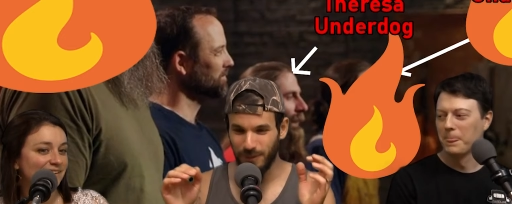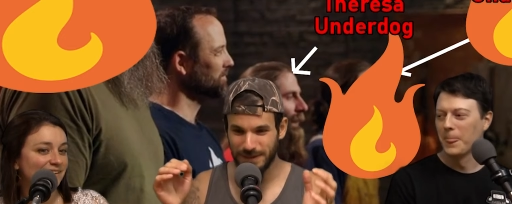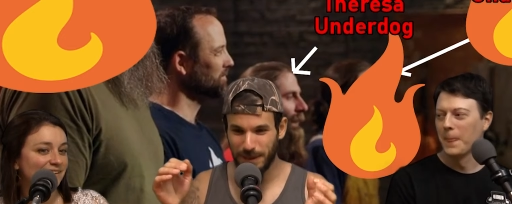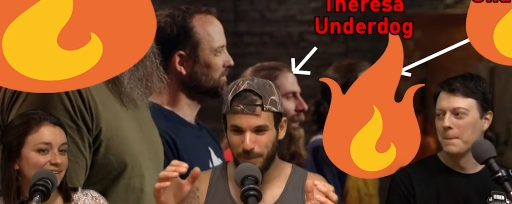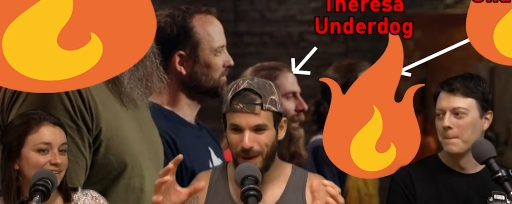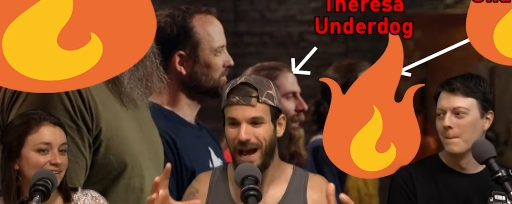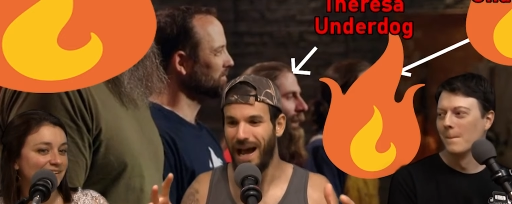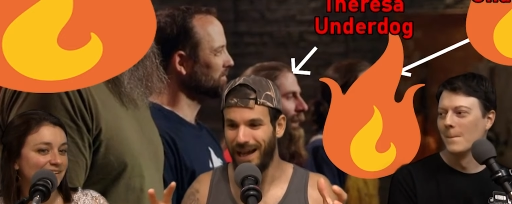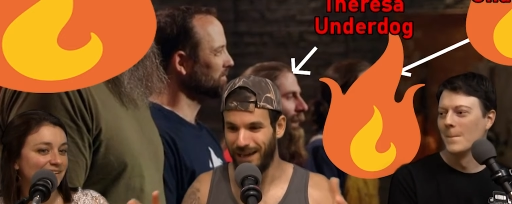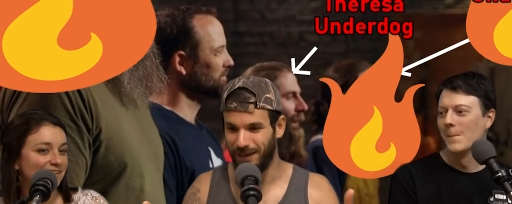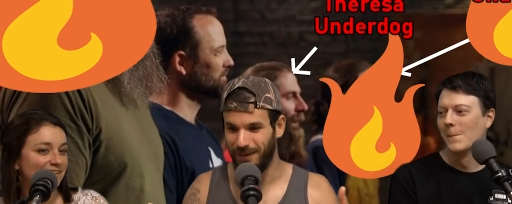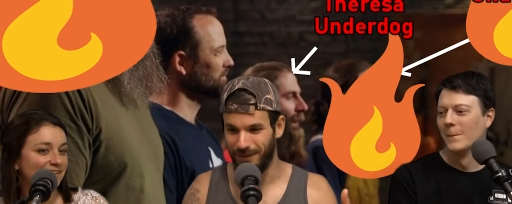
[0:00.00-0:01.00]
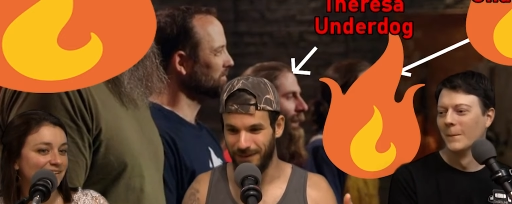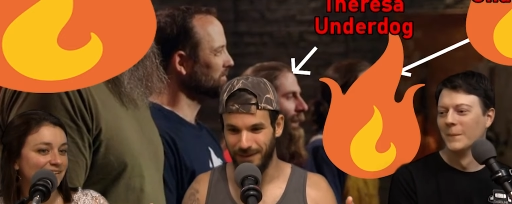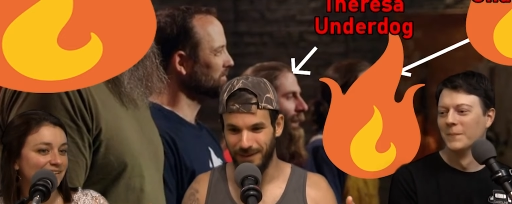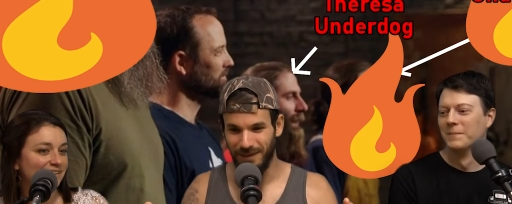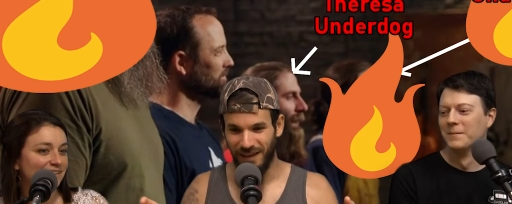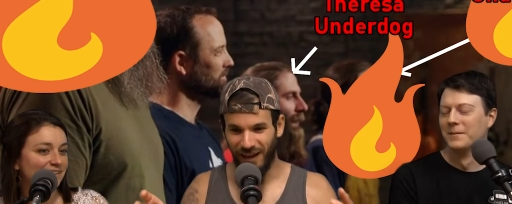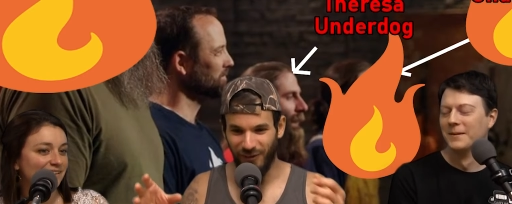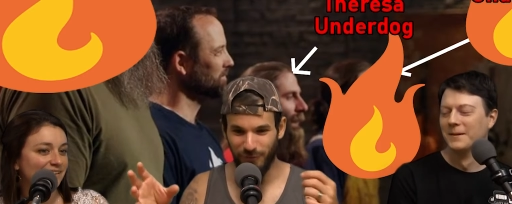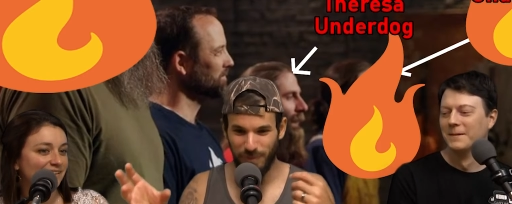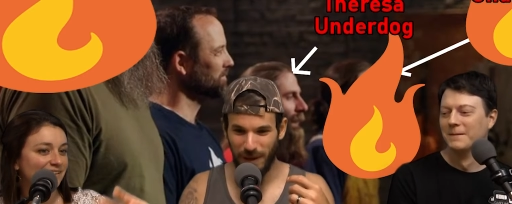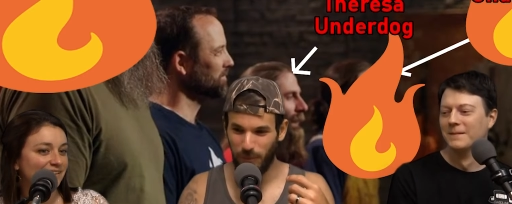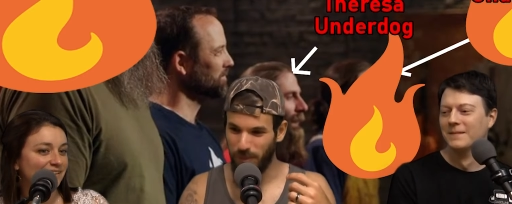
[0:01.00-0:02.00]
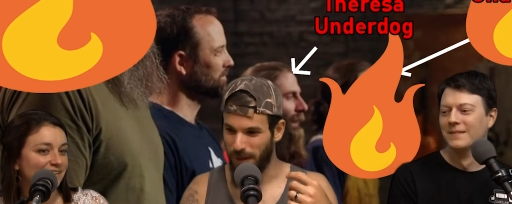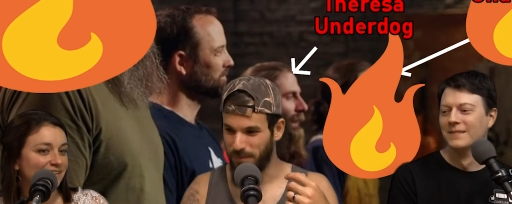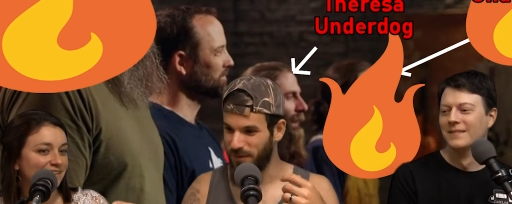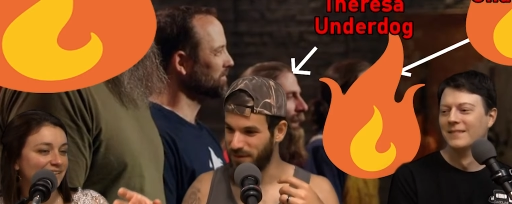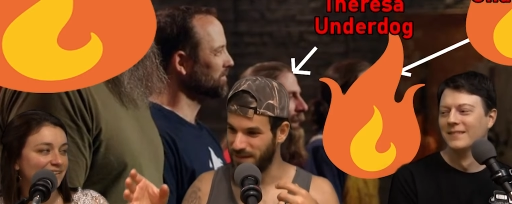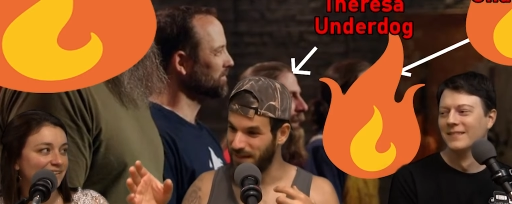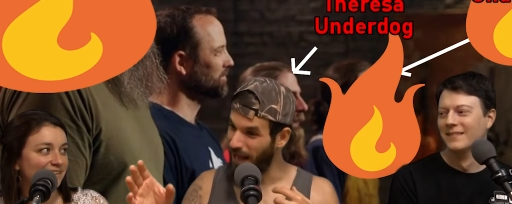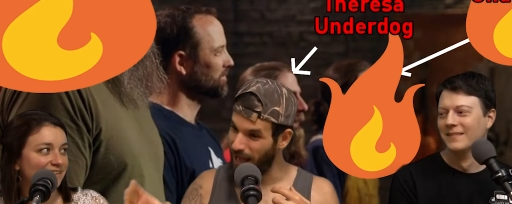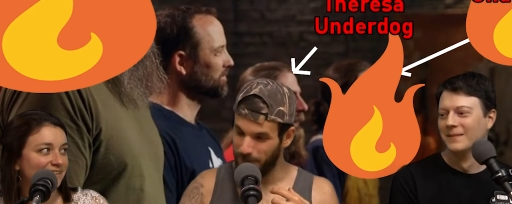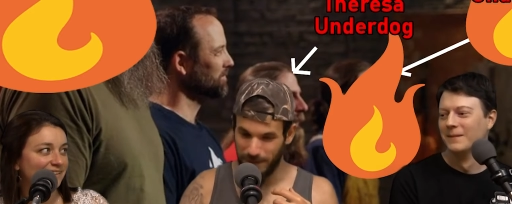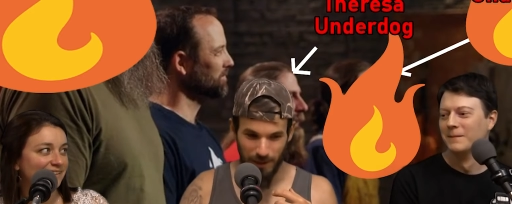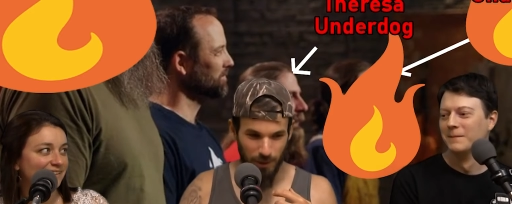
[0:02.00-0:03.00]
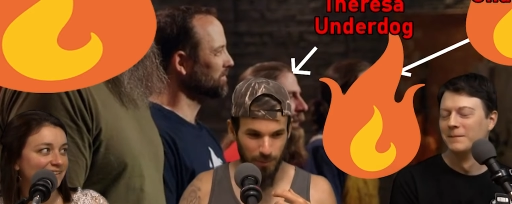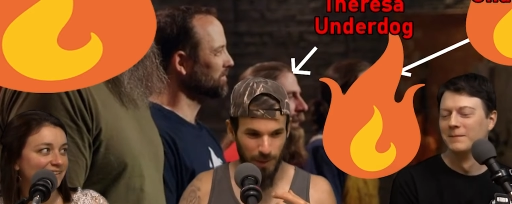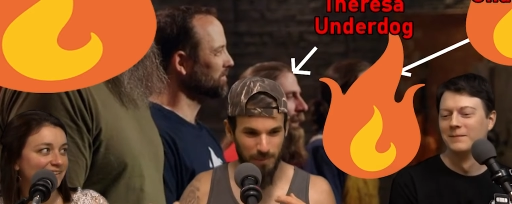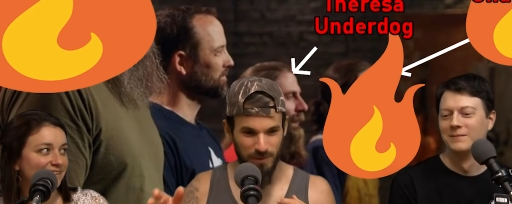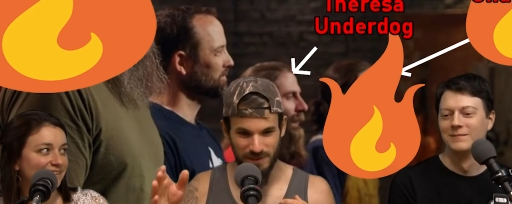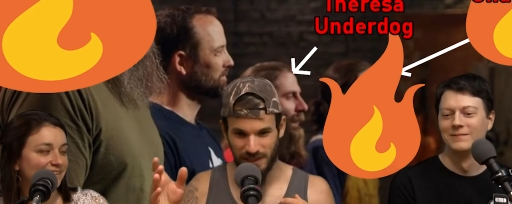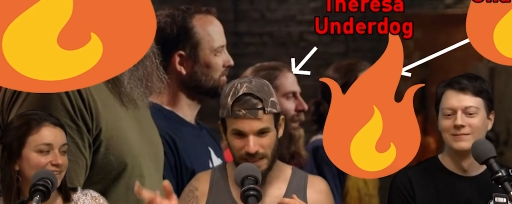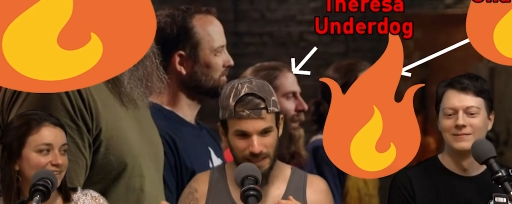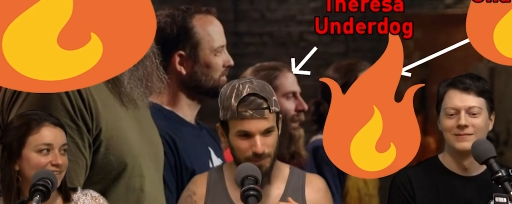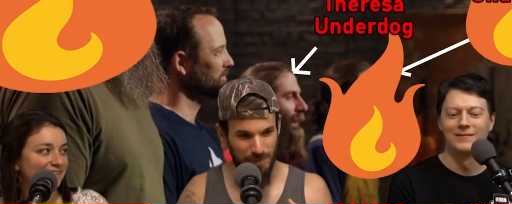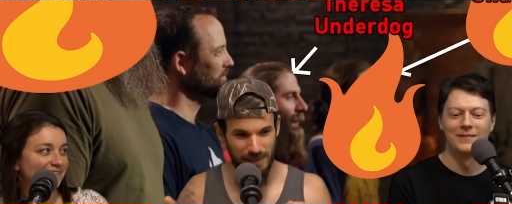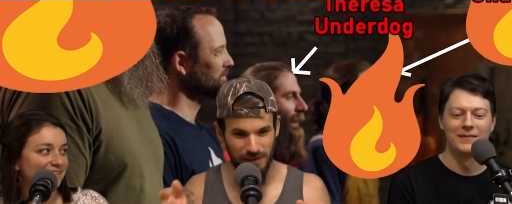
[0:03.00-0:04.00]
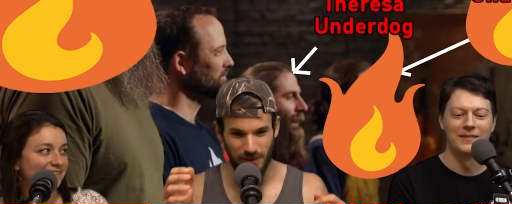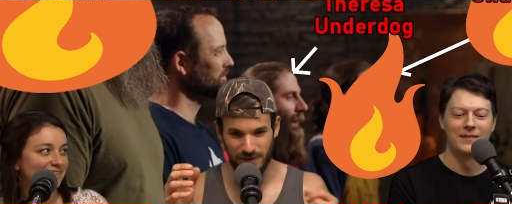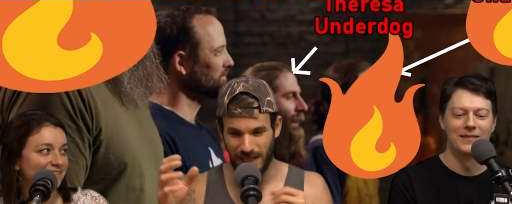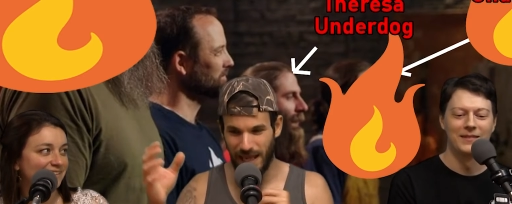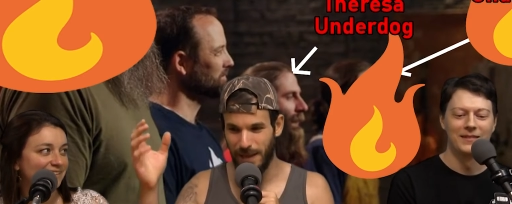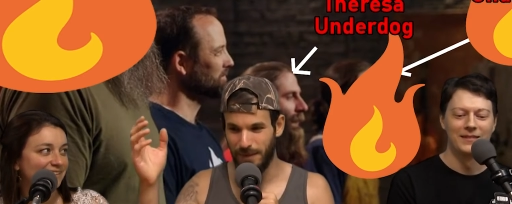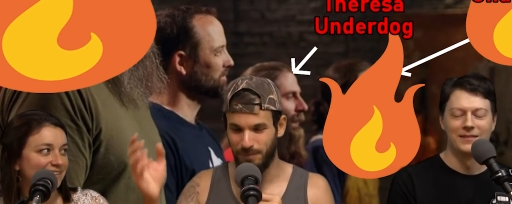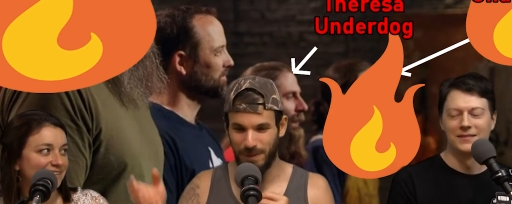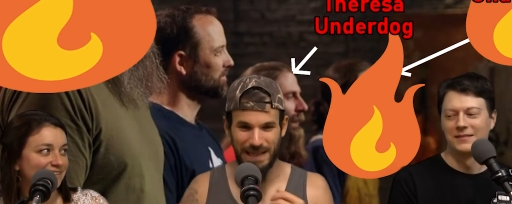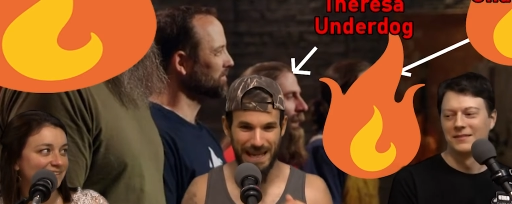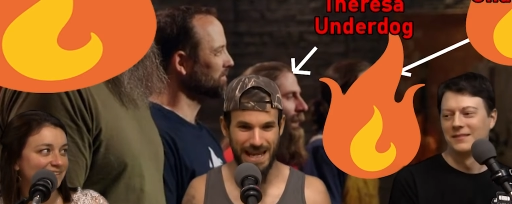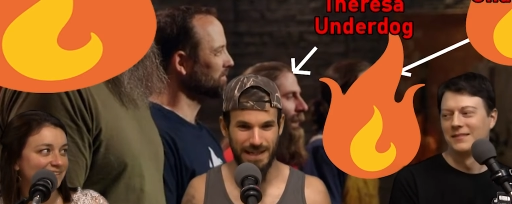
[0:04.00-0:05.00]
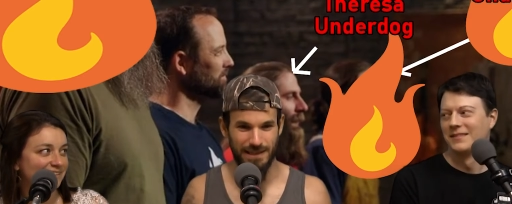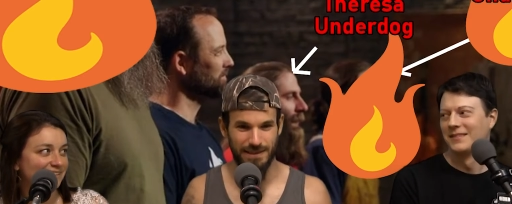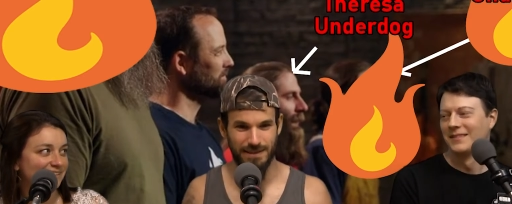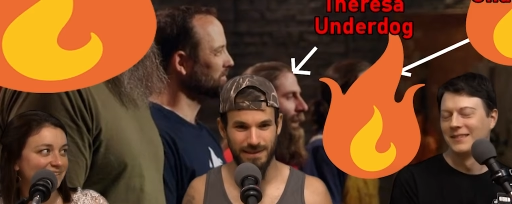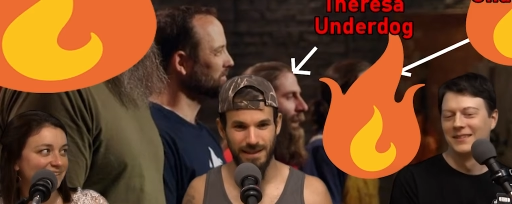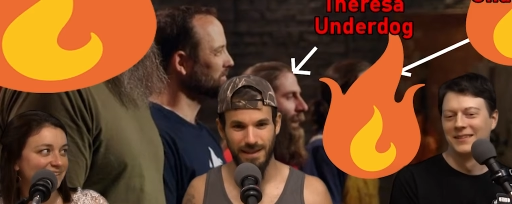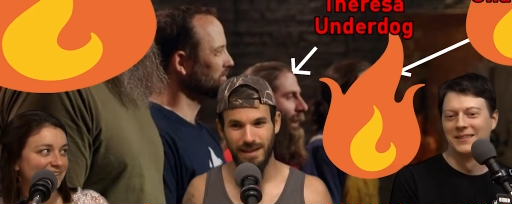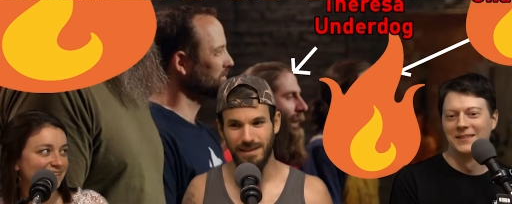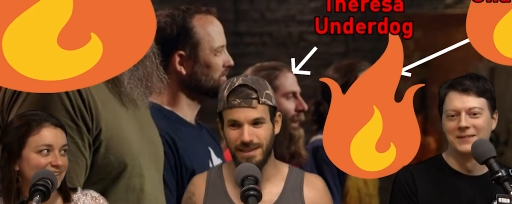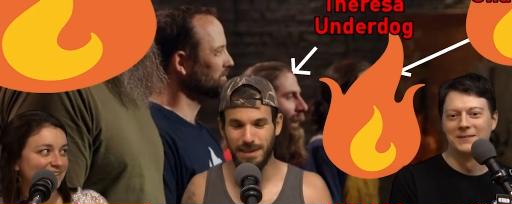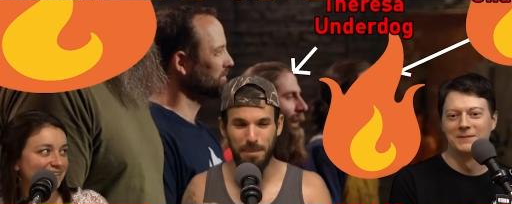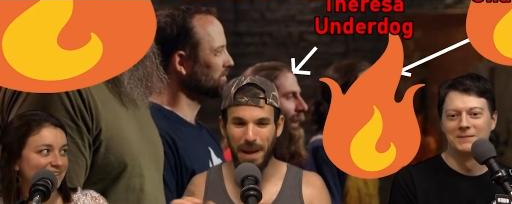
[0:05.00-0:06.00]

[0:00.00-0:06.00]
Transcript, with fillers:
Speaker 1: it was a pile of bell peppers and habanero peppers and jalapenos and bananas. Just a